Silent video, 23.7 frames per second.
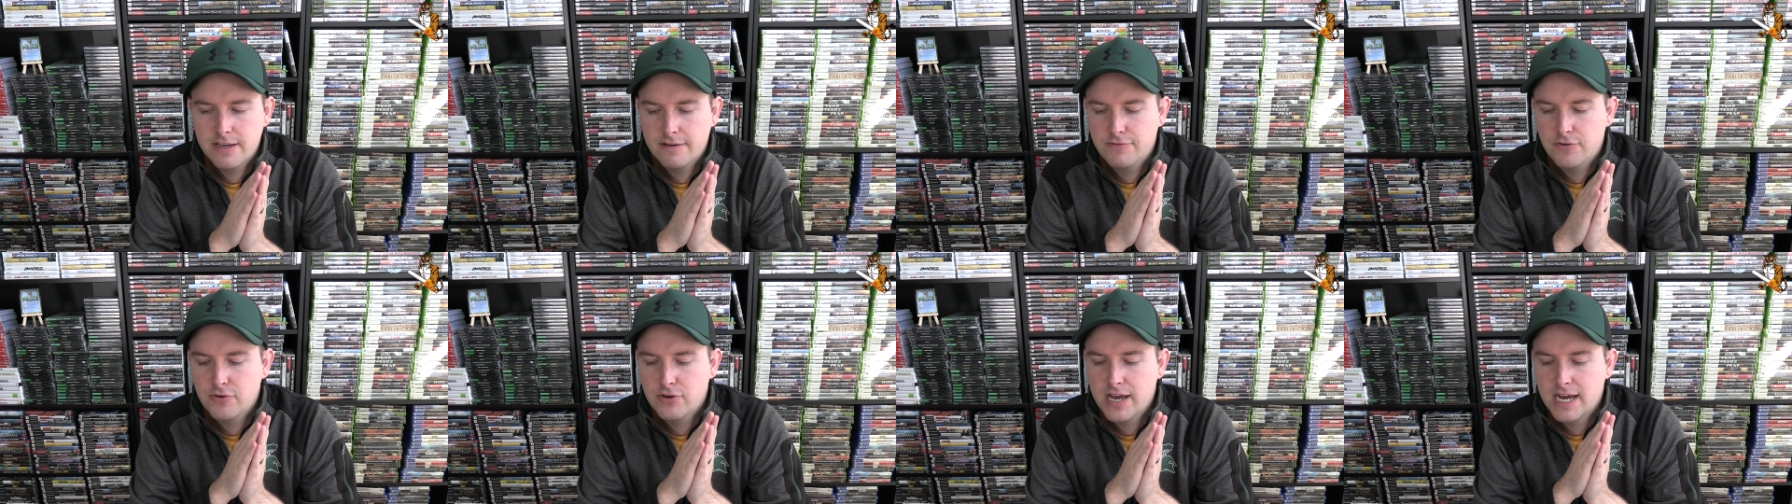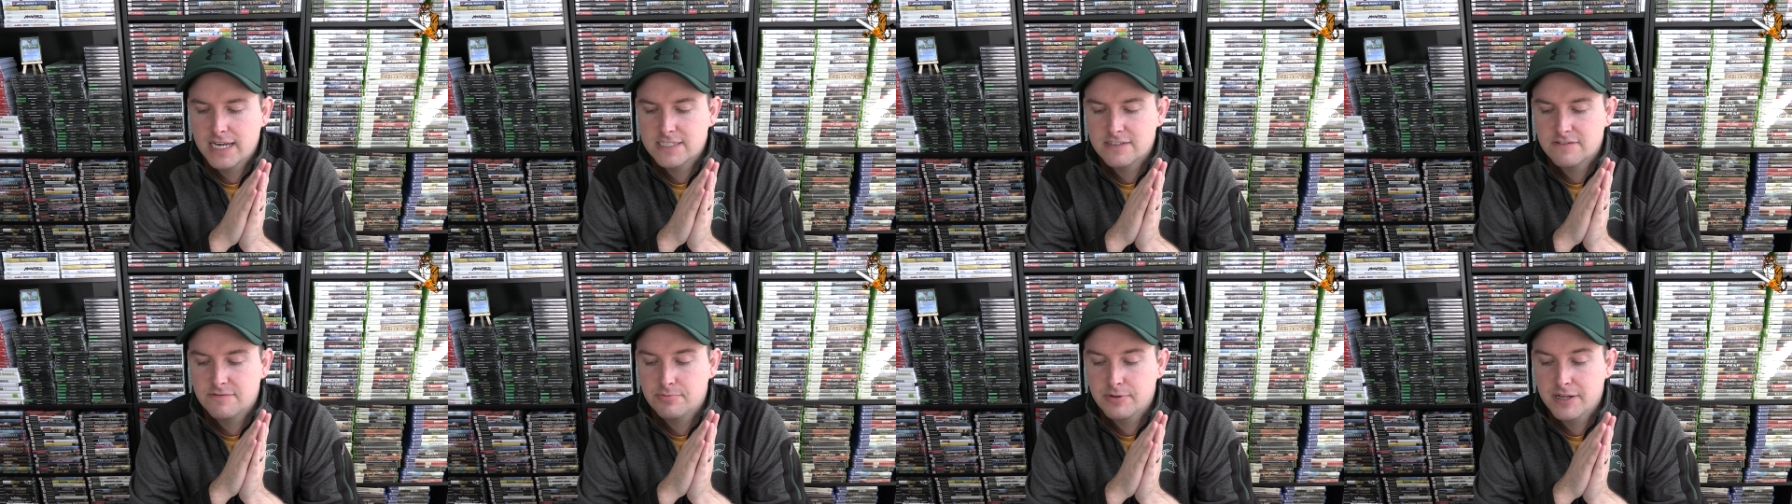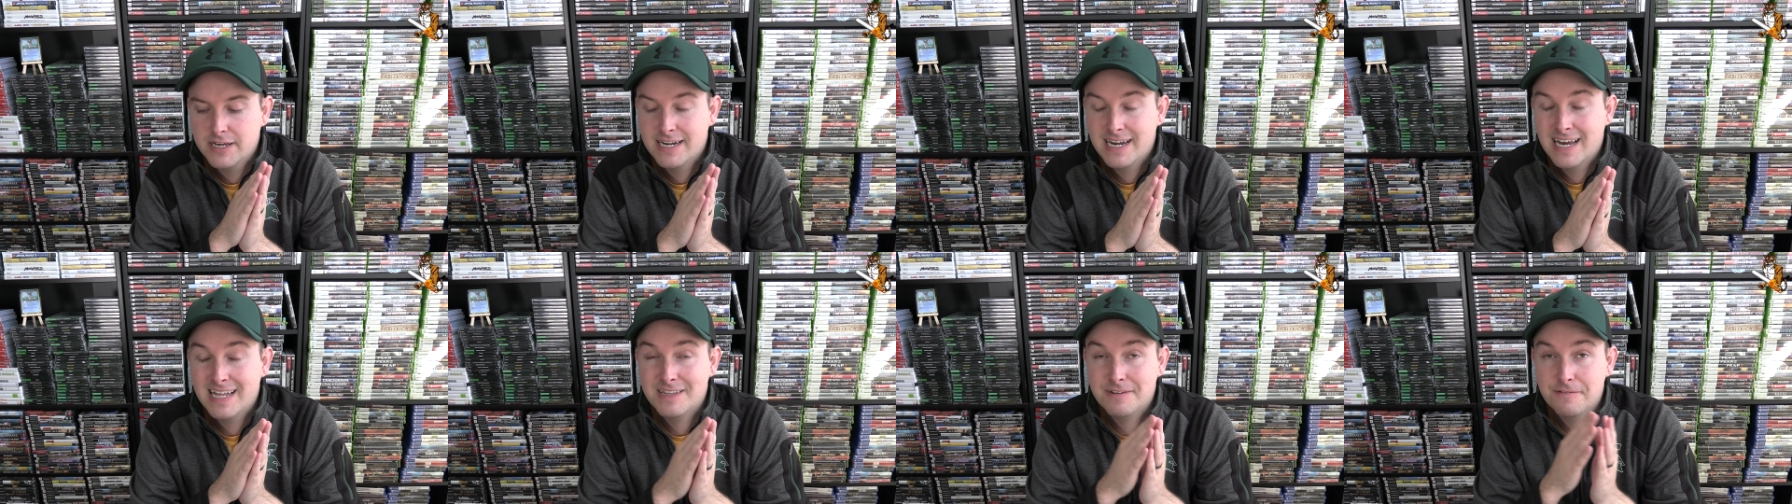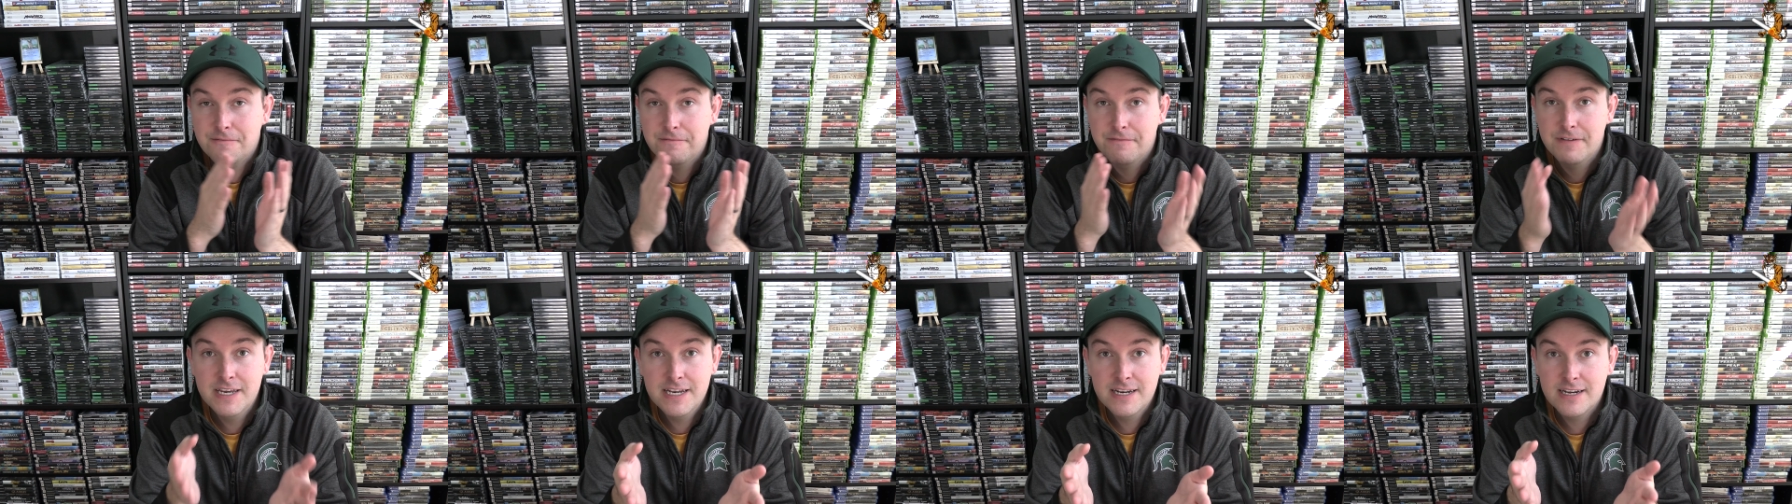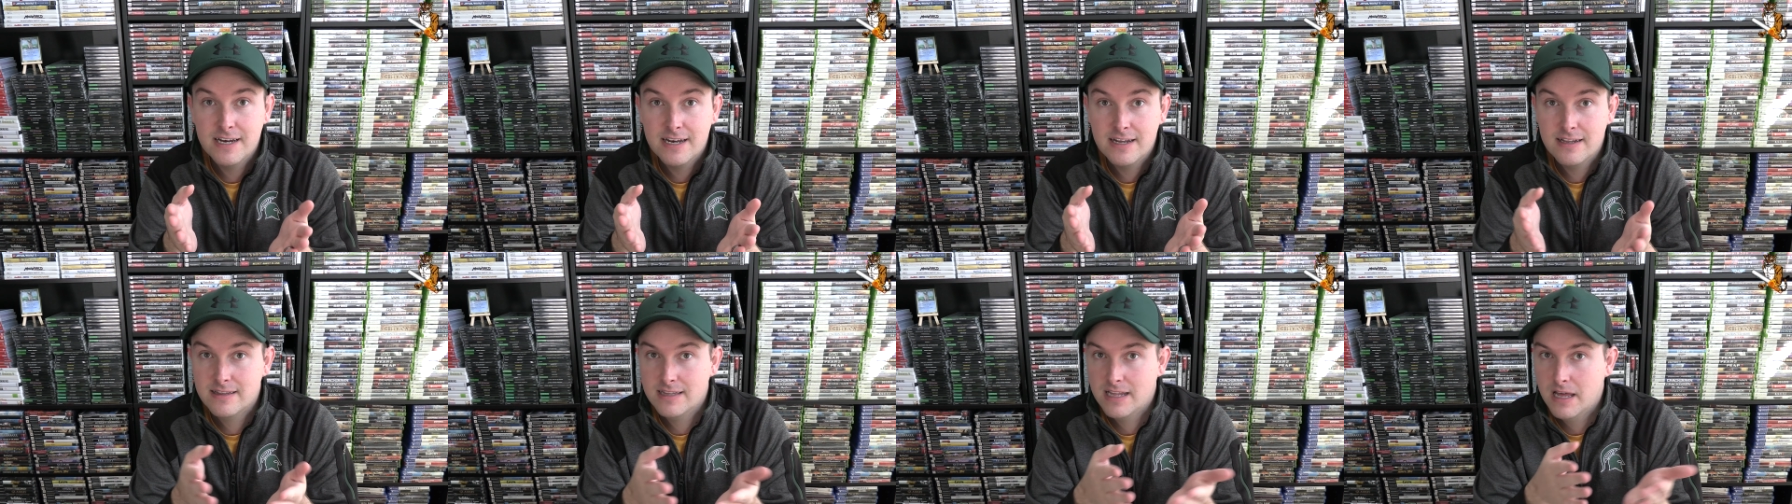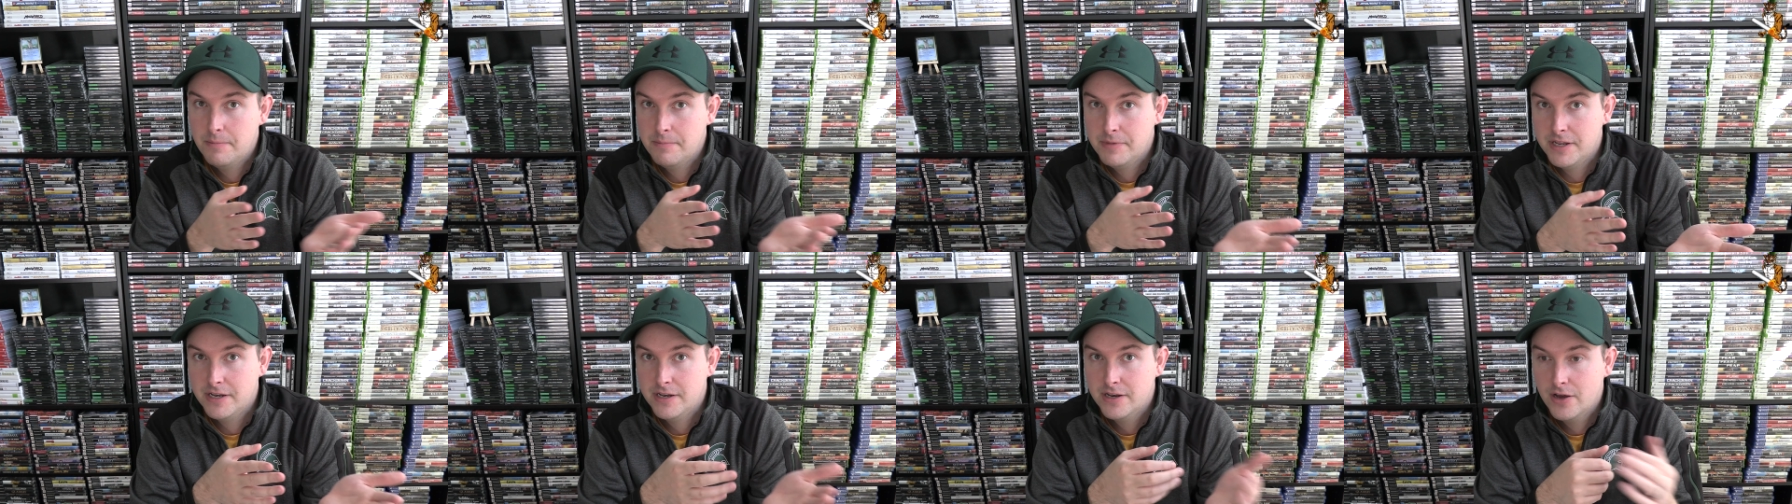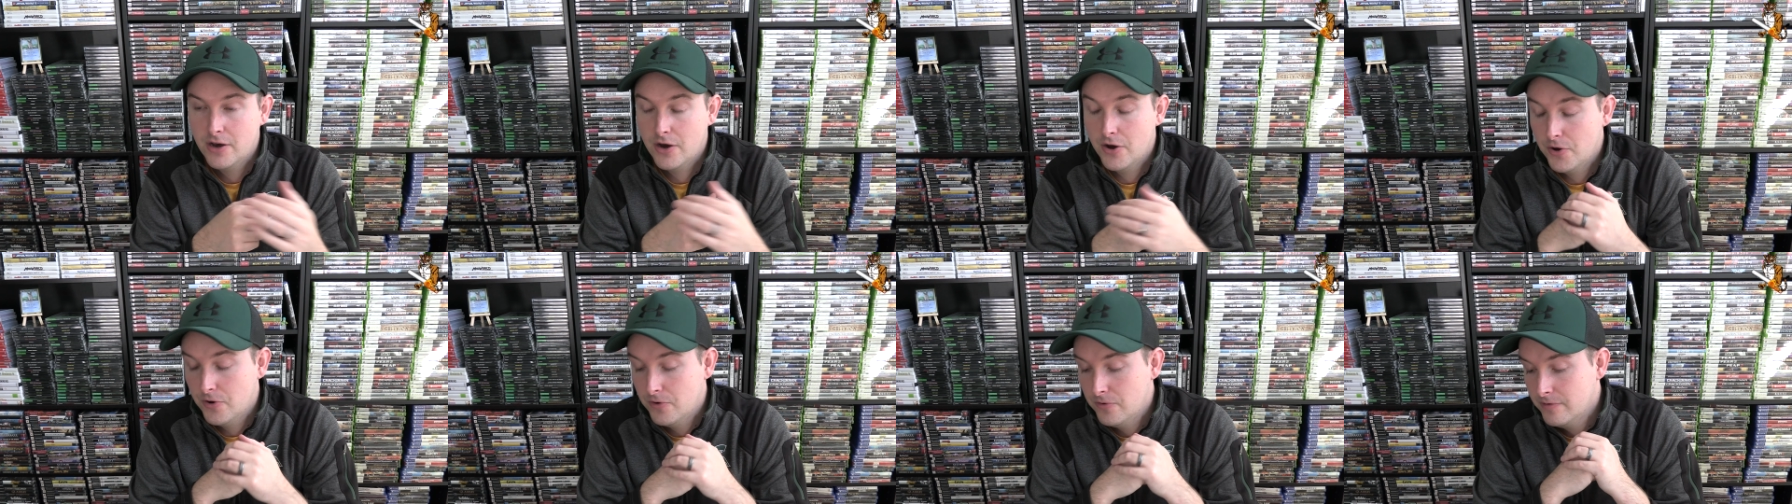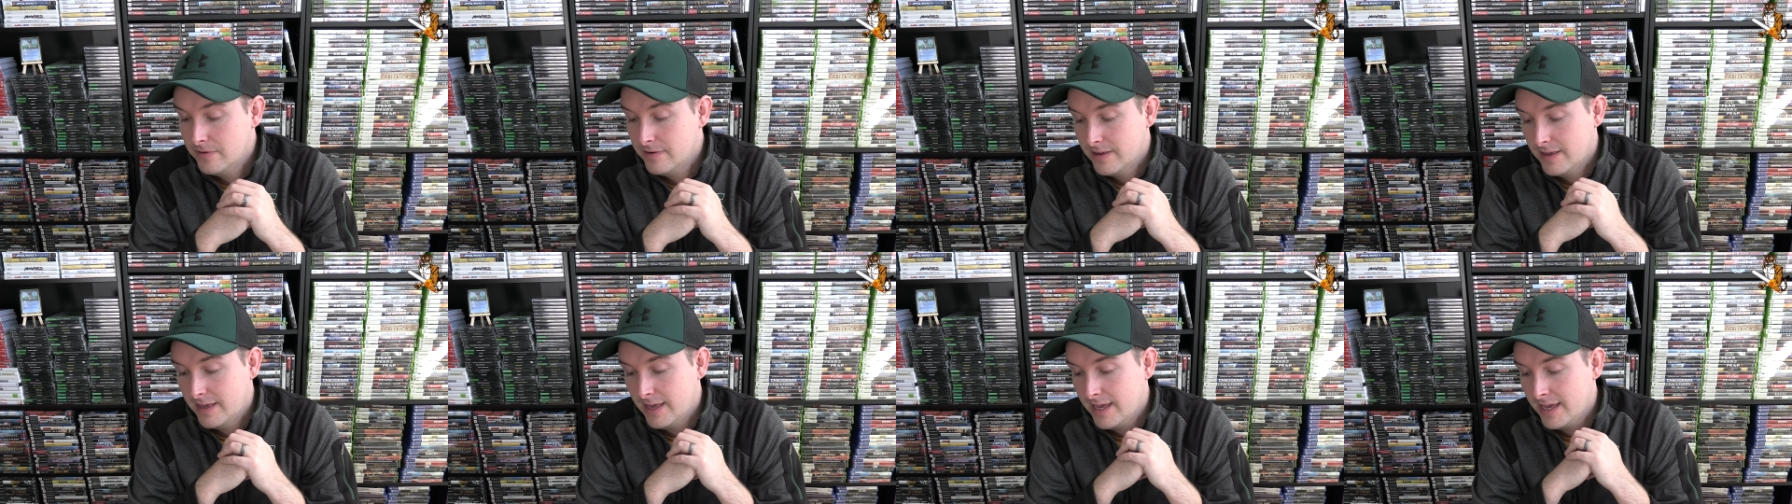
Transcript: If you guys have played it on the Vita, let me know.